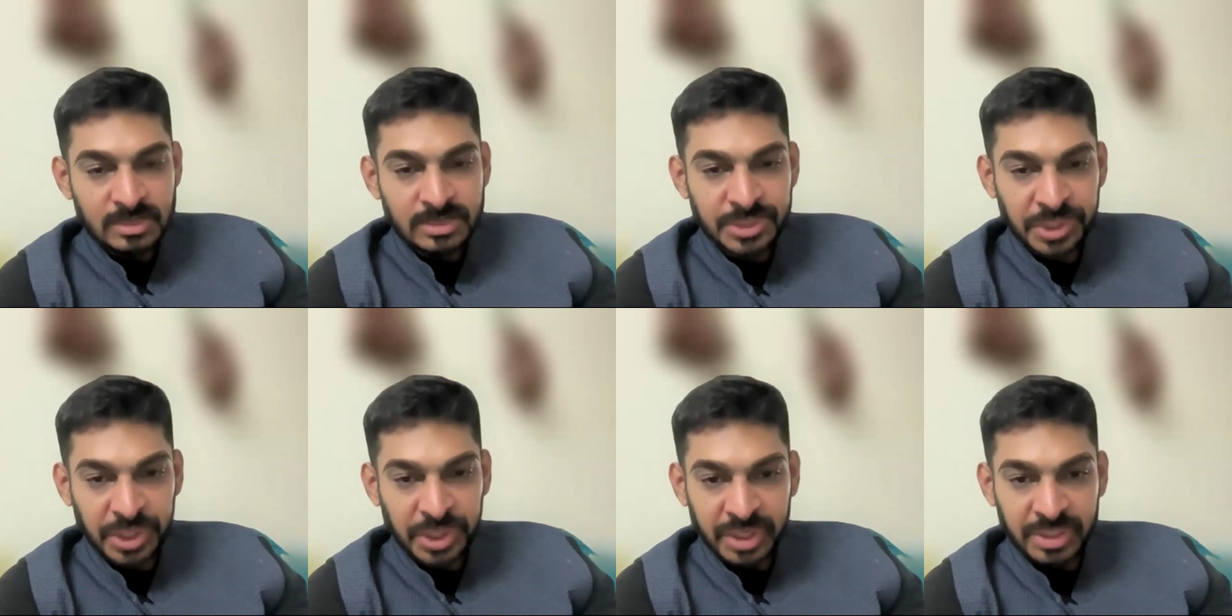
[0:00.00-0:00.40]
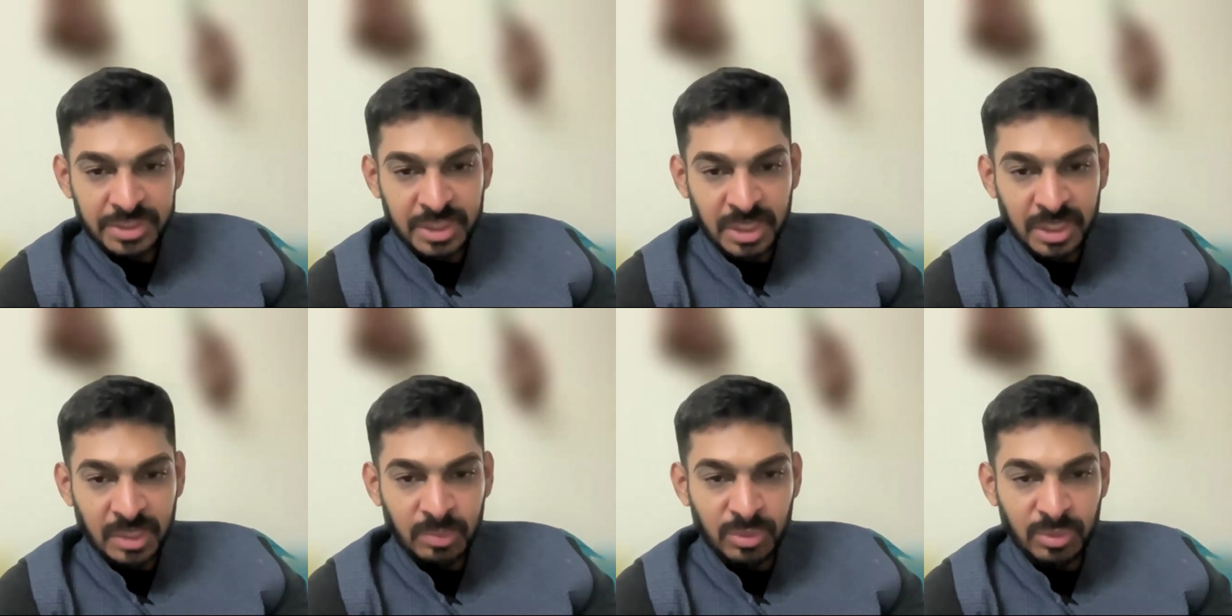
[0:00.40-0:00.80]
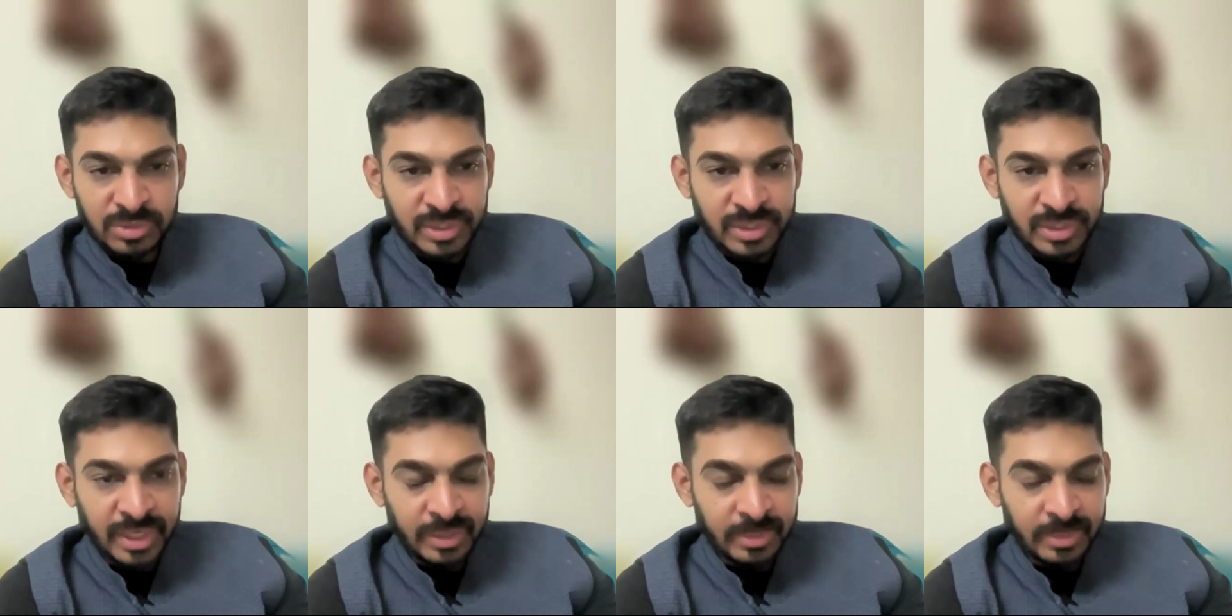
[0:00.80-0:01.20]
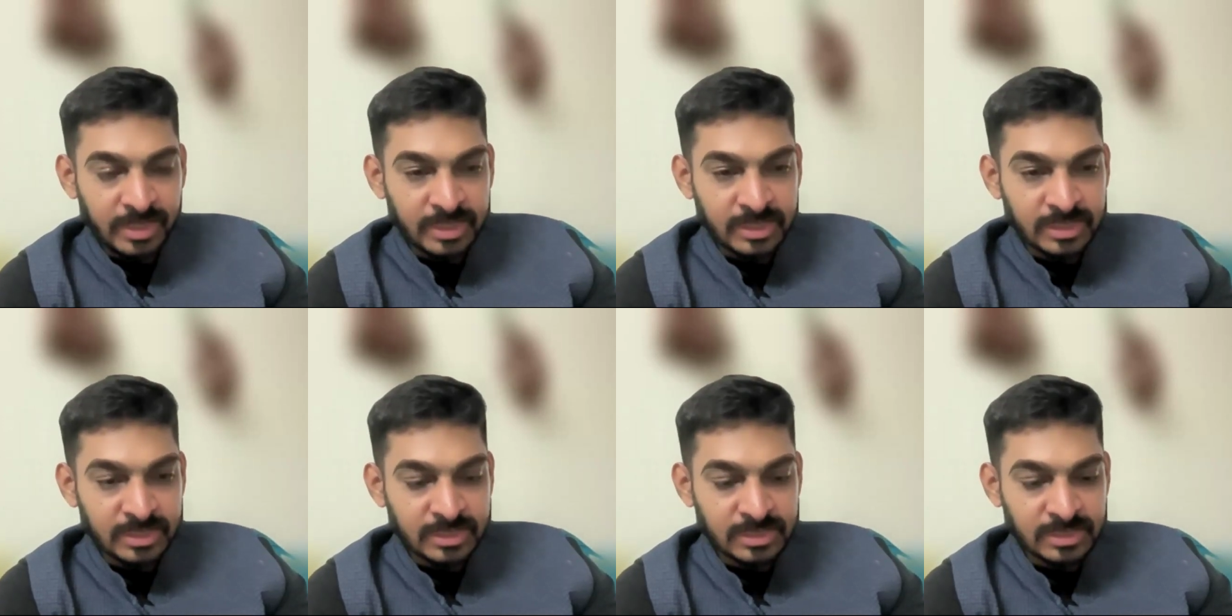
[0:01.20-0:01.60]
change I would say
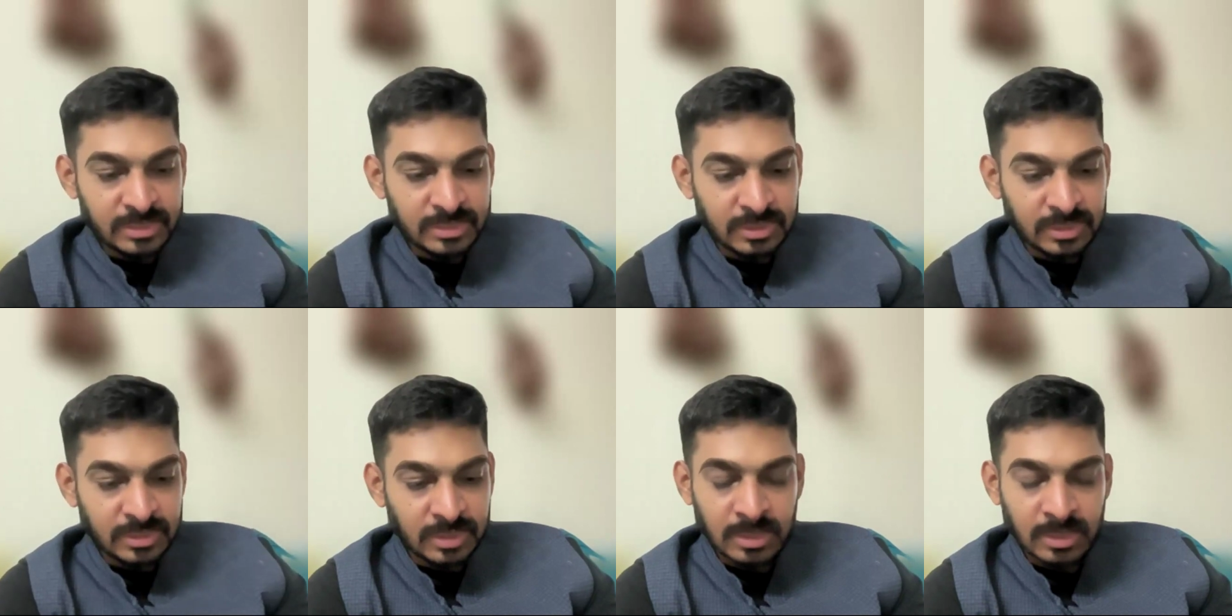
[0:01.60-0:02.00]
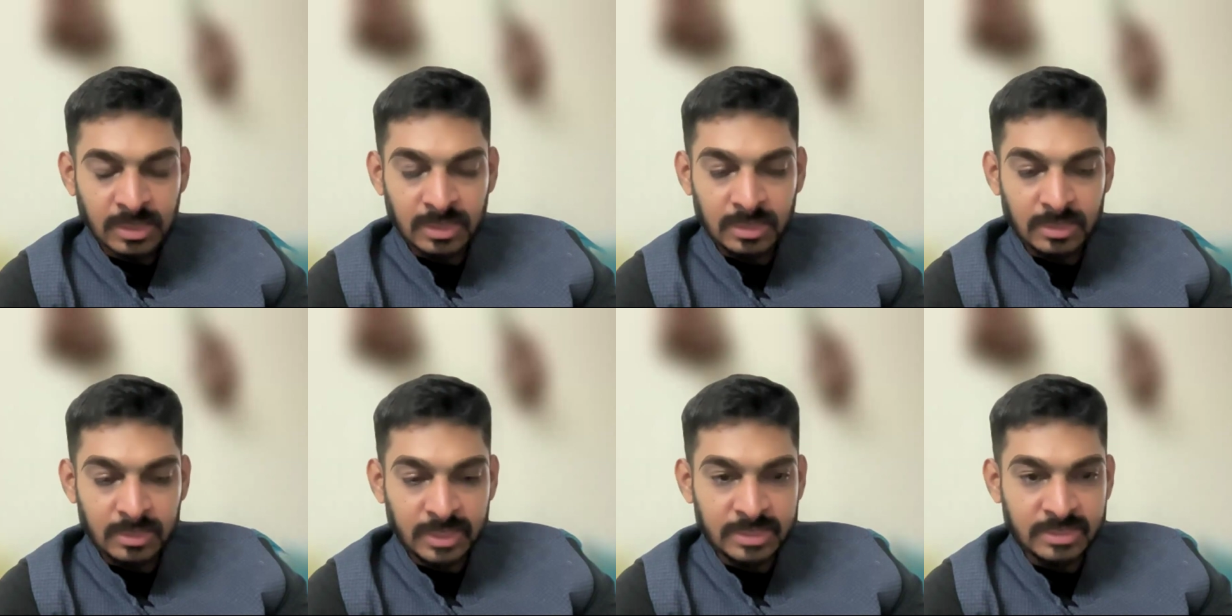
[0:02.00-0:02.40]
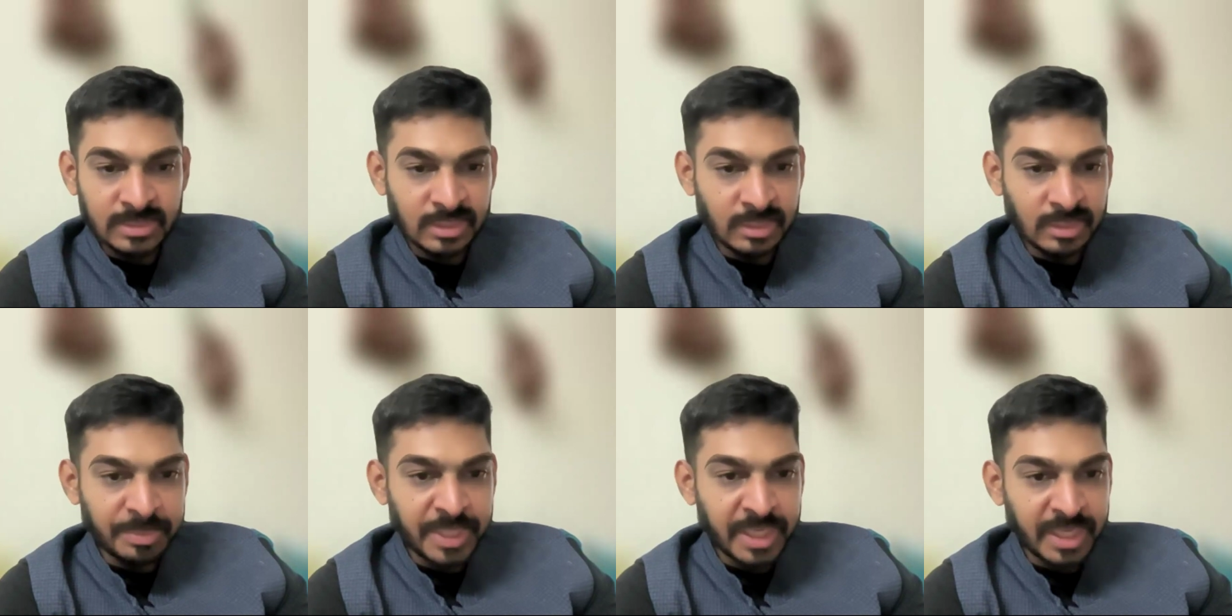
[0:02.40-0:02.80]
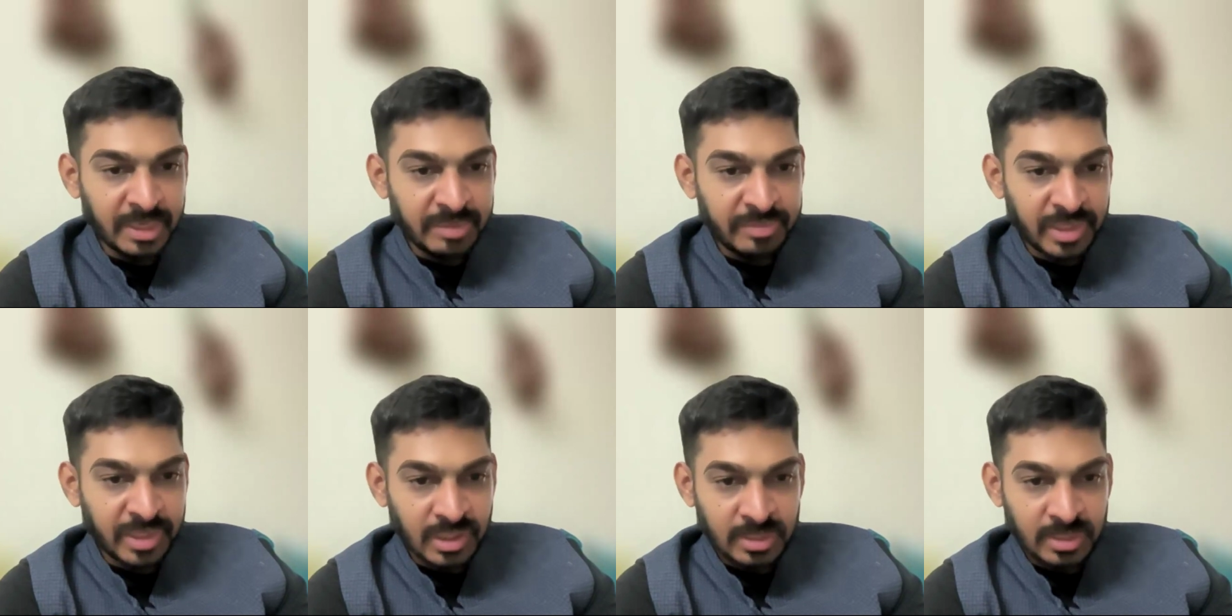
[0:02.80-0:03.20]
is in the
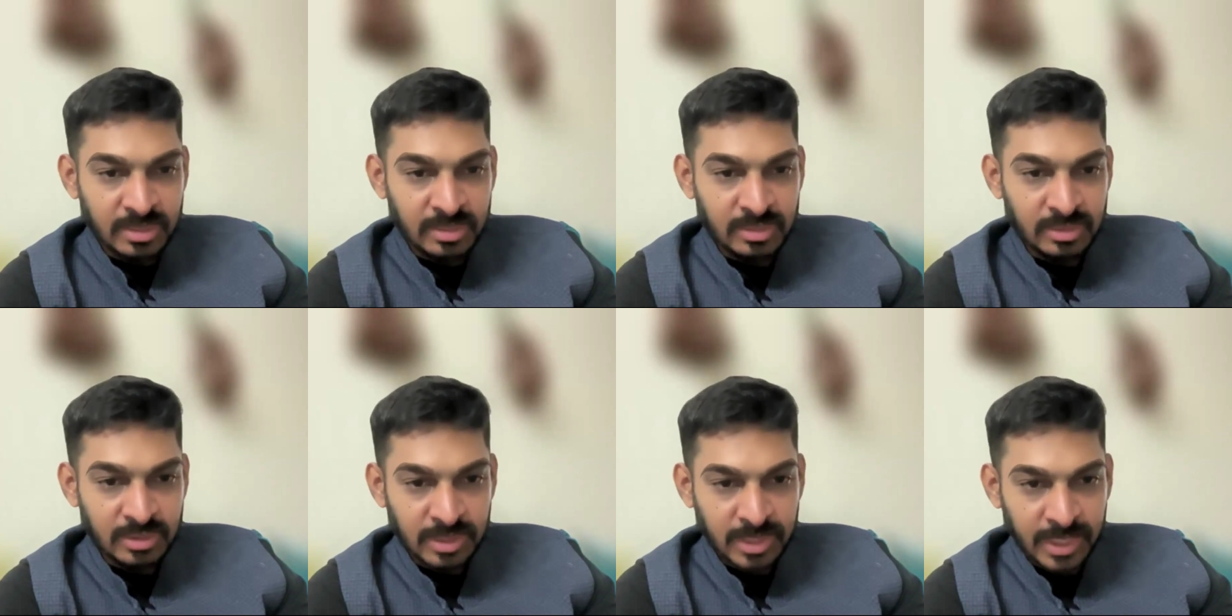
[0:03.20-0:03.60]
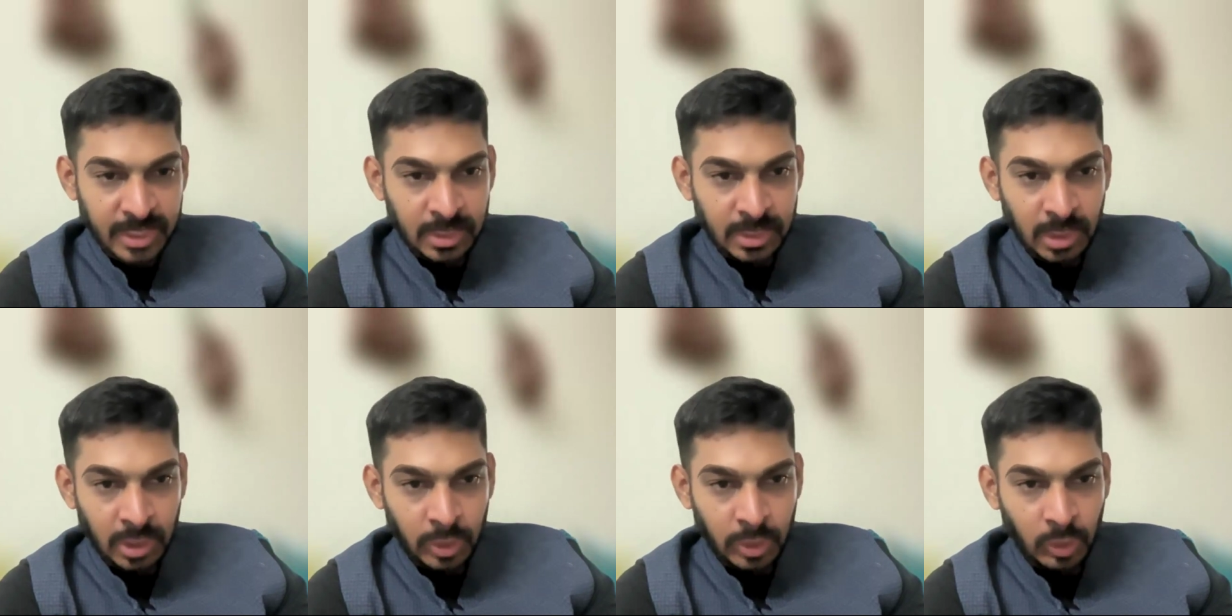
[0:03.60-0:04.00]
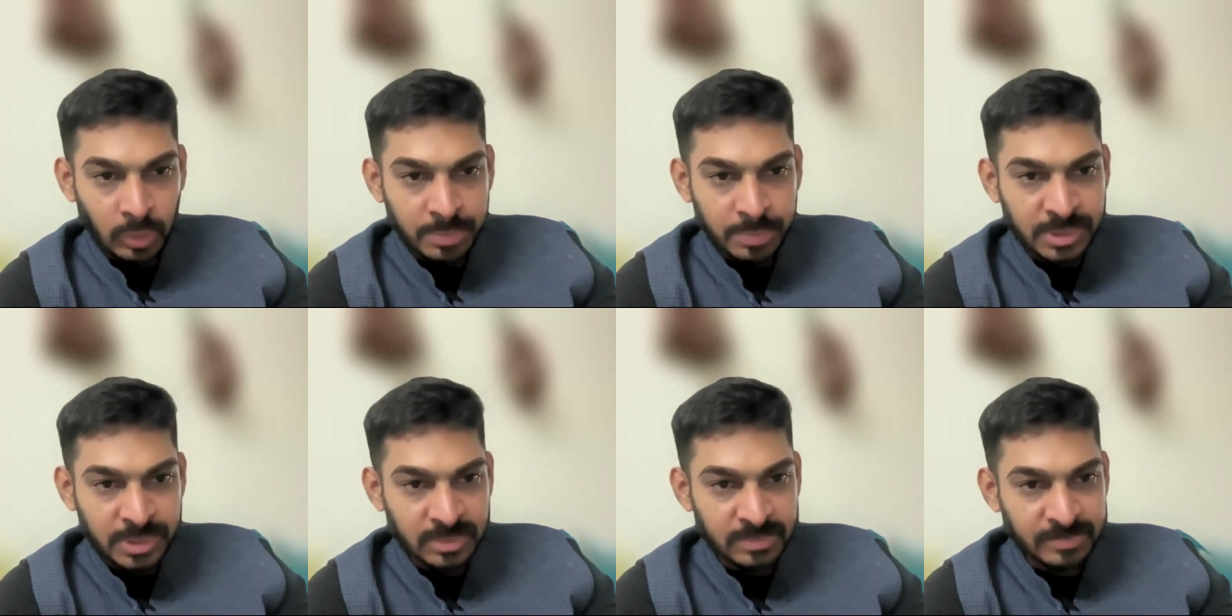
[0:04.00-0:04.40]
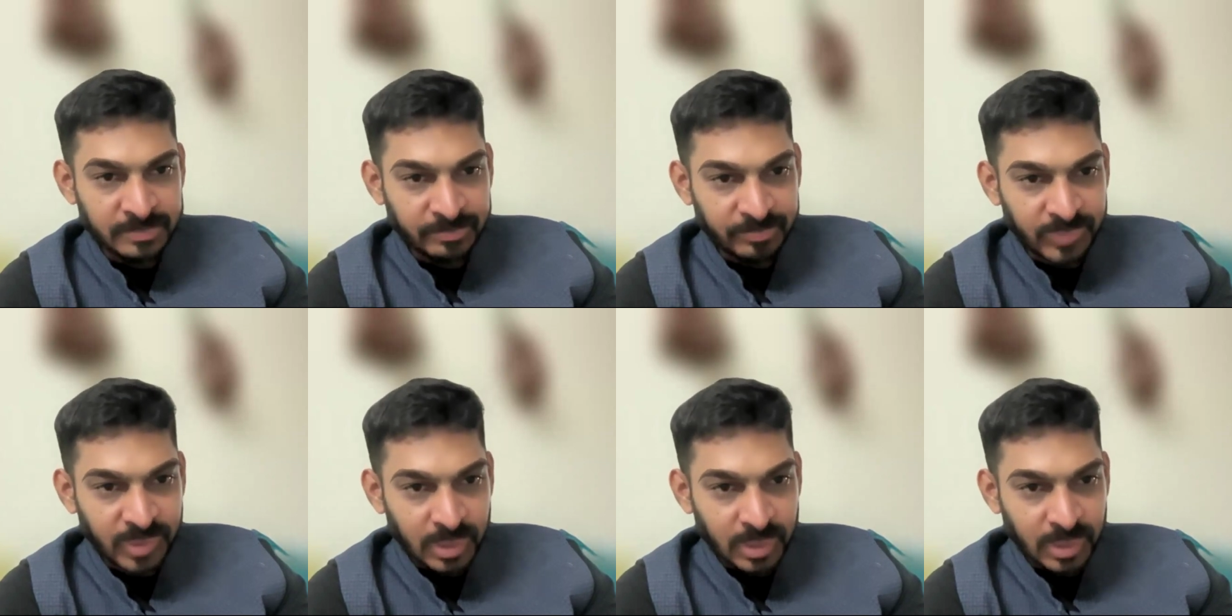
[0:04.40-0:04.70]
behavior and adoption.